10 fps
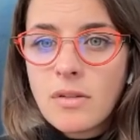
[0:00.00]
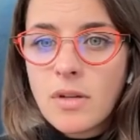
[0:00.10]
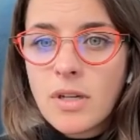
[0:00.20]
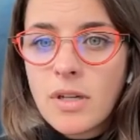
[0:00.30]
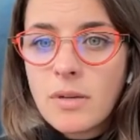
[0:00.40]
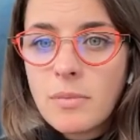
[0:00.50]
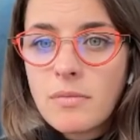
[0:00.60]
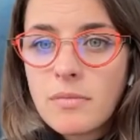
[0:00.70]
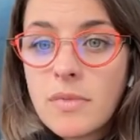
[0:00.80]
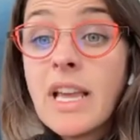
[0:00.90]
Okay.
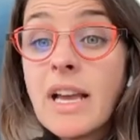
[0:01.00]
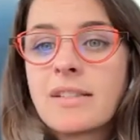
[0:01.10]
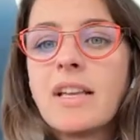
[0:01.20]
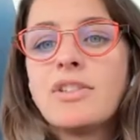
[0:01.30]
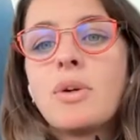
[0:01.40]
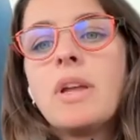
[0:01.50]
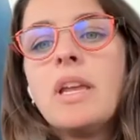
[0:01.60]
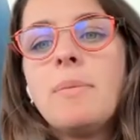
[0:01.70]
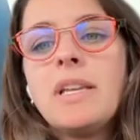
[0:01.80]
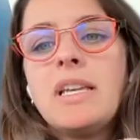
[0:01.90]
Yes. And so
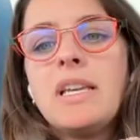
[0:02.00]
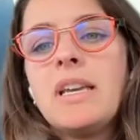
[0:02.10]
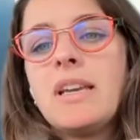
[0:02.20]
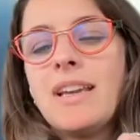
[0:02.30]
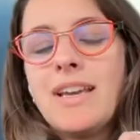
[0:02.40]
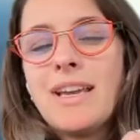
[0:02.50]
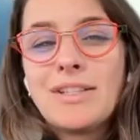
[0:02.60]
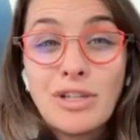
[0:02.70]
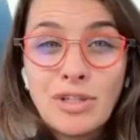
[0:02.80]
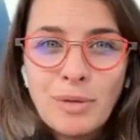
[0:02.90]
EPD
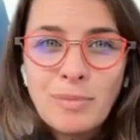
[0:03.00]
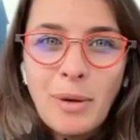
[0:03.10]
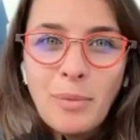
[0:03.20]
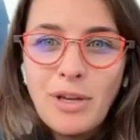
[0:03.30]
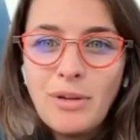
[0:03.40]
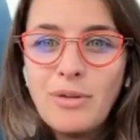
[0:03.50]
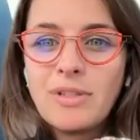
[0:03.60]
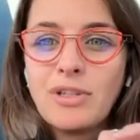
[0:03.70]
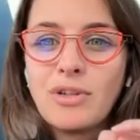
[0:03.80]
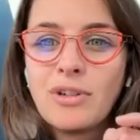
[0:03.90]
is a term that we
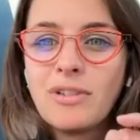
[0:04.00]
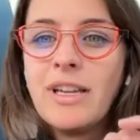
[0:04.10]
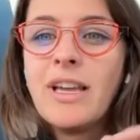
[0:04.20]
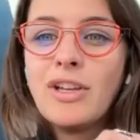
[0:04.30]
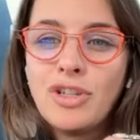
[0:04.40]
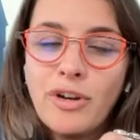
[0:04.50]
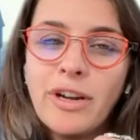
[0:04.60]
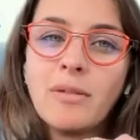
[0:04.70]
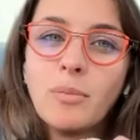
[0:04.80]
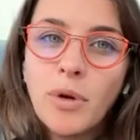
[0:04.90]
use internally,
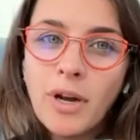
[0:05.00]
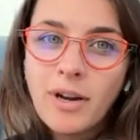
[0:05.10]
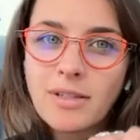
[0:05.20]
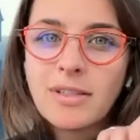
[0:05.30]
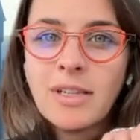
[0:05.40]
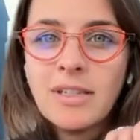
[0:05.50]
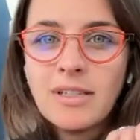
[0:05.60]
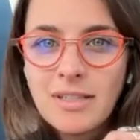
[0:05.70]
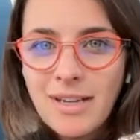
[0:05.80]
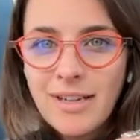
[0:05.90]
engineering, product,
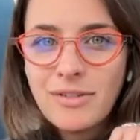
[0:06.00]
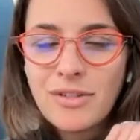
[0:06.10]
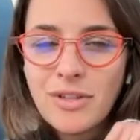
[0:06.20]
and design.